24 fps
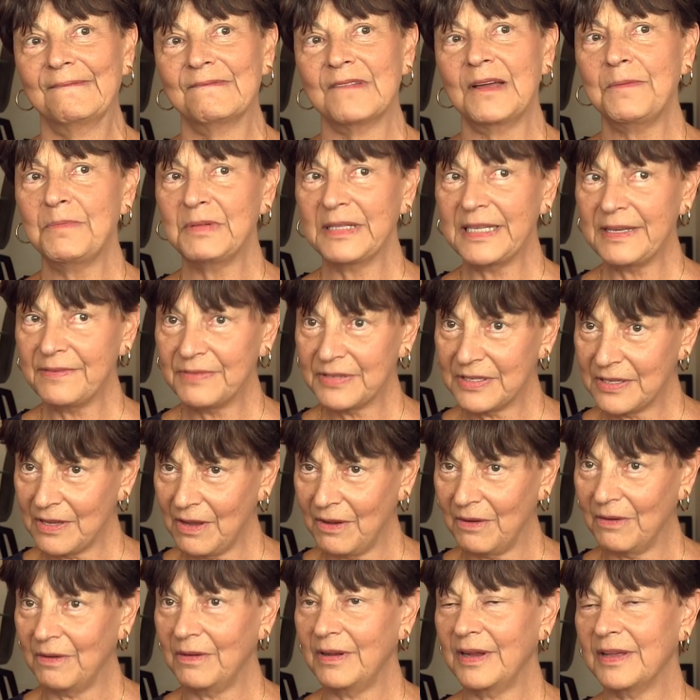I believe
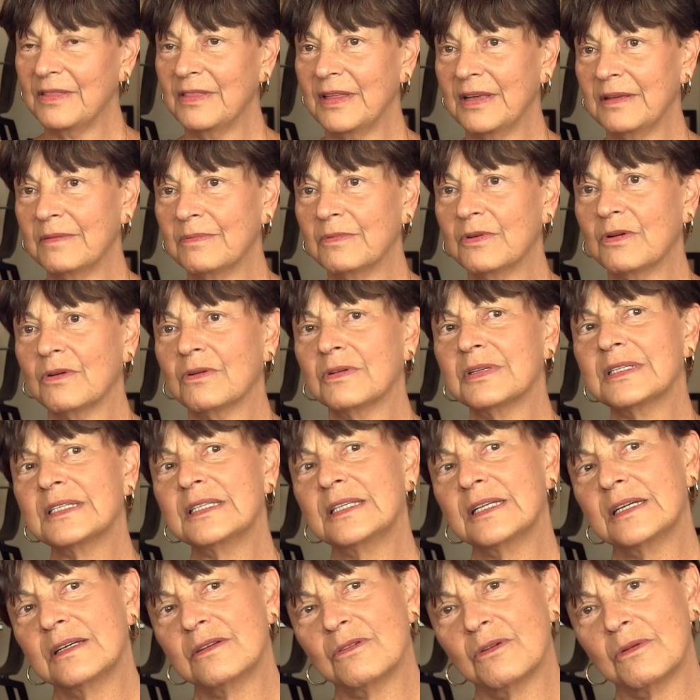so. I think girls
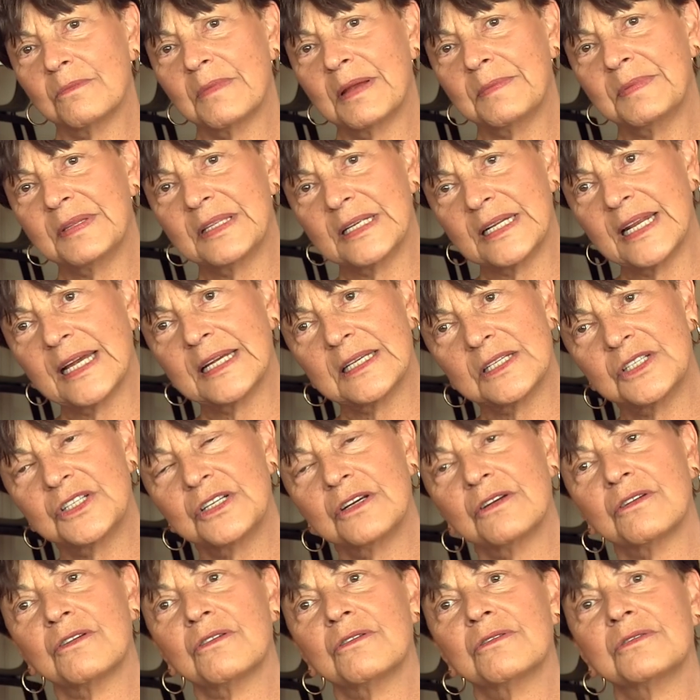did, or maybe the next
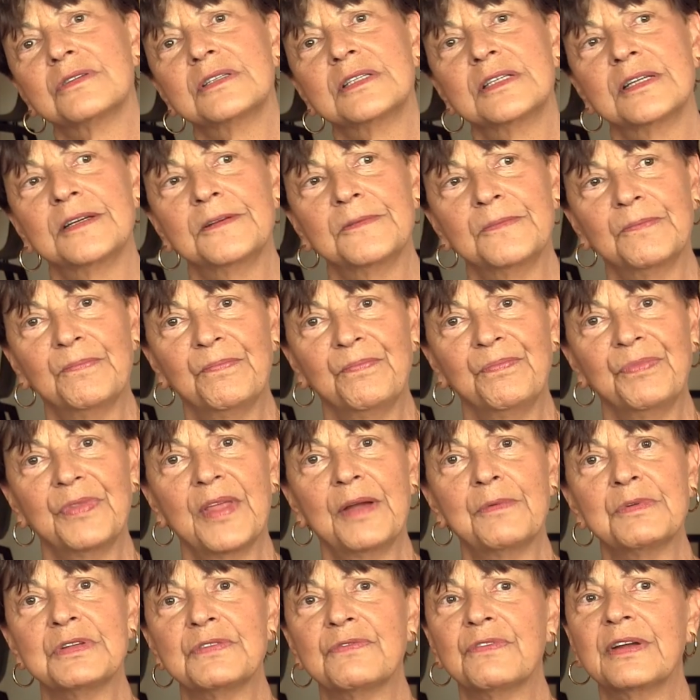year girls did.
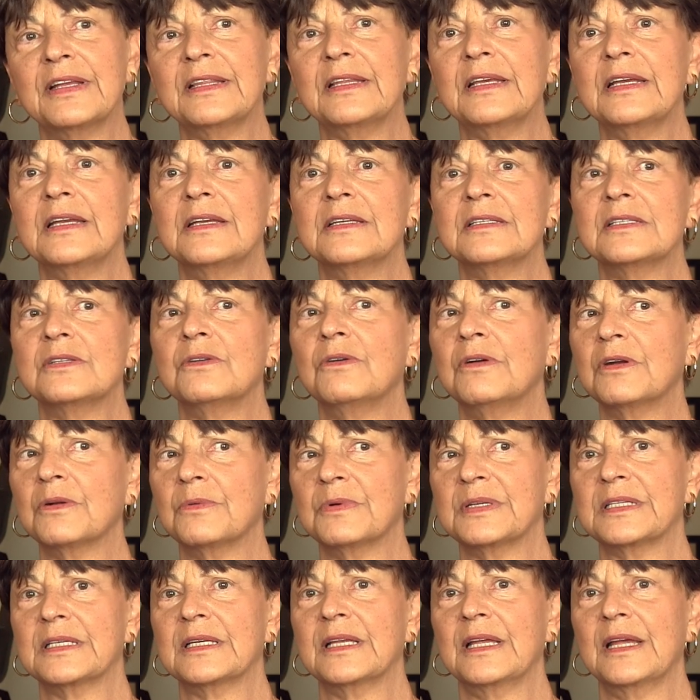I was friendly. His daughter
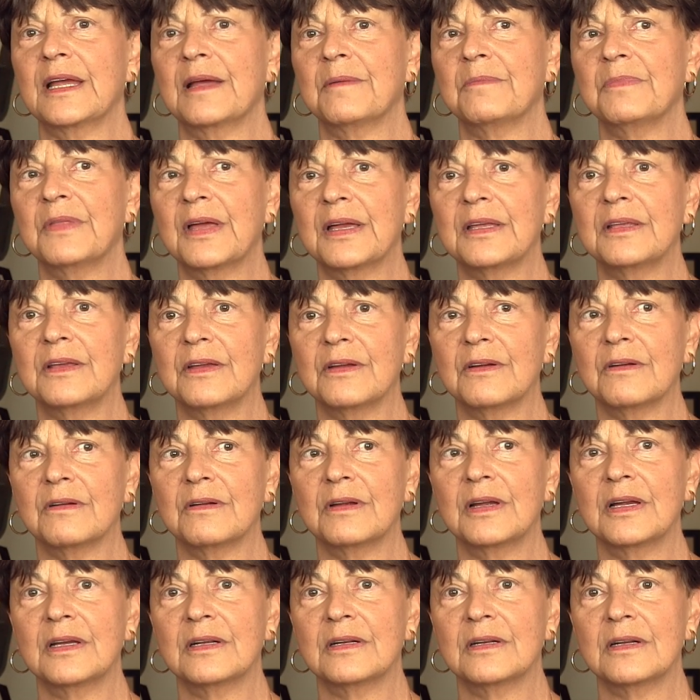was in camp that year,
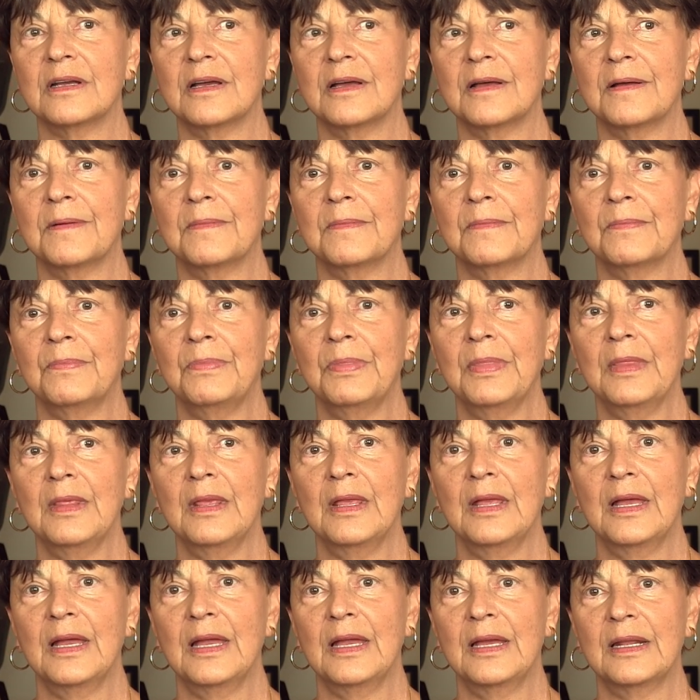and um,
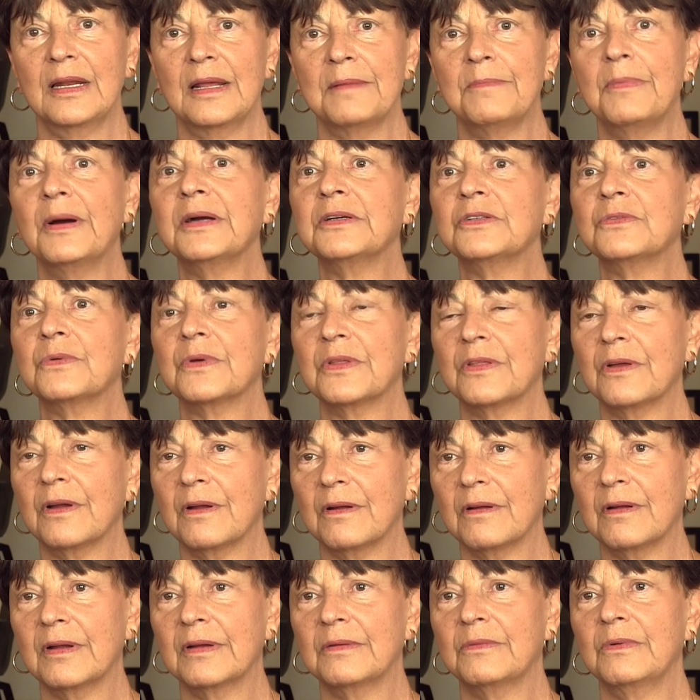and I bunked with
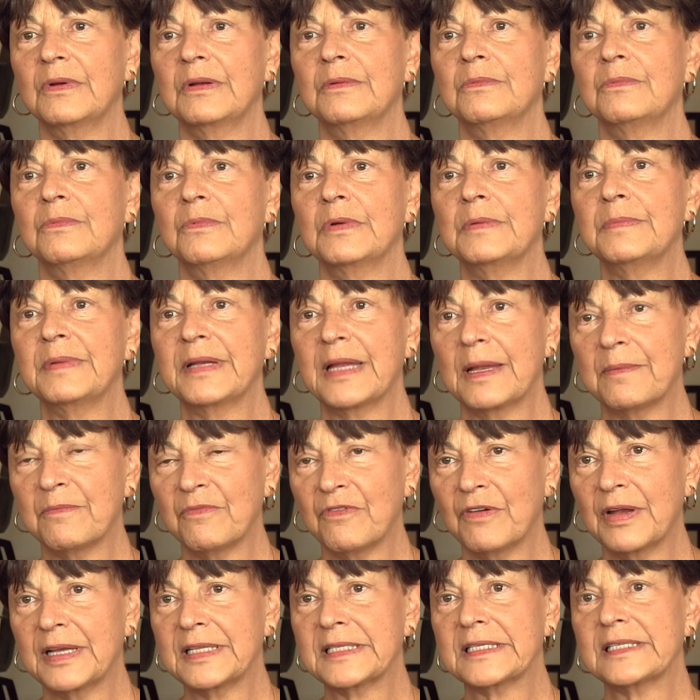her, and we we became
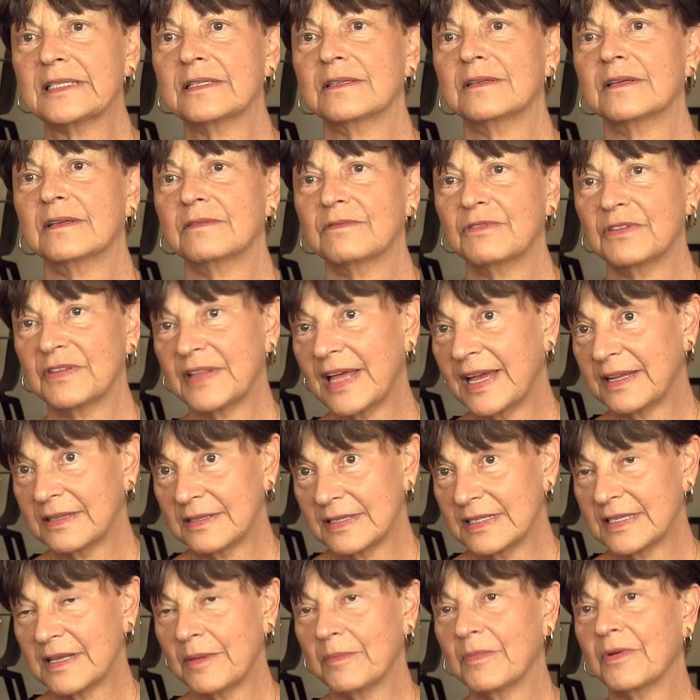friends for
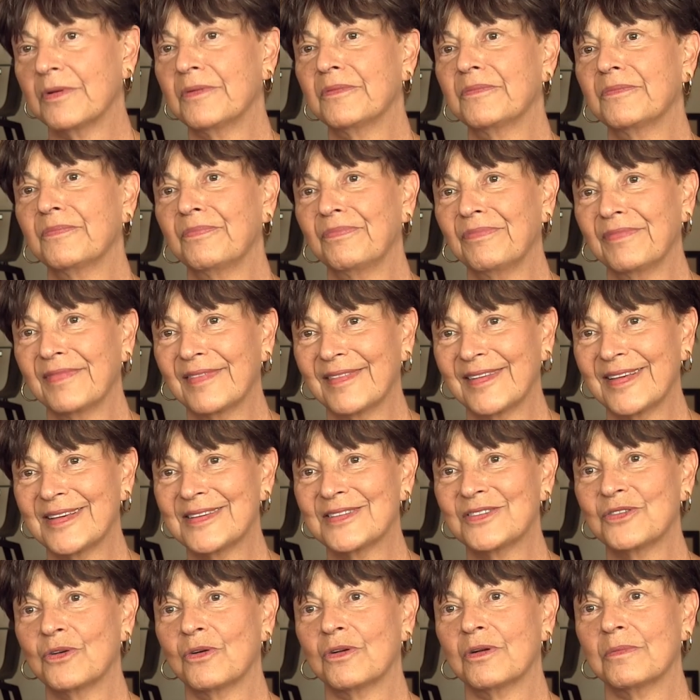that summer.
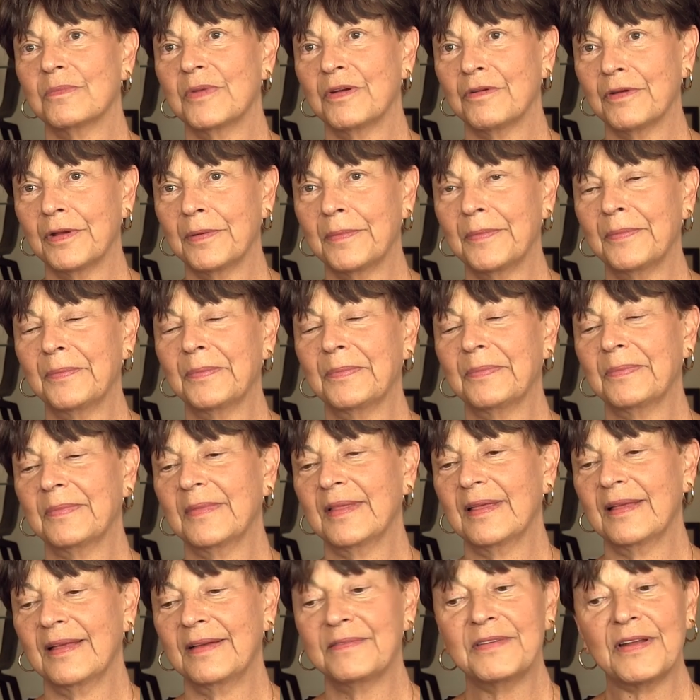His daughter Miriam.
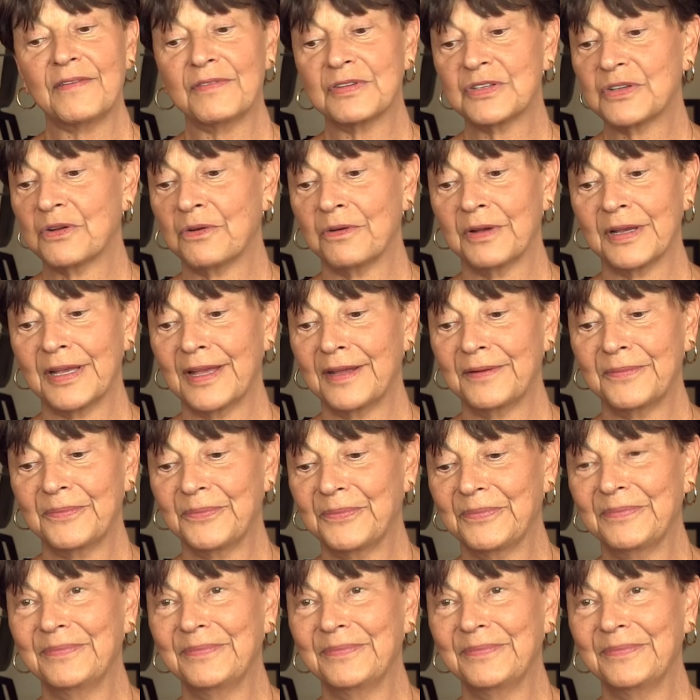Never saw her again.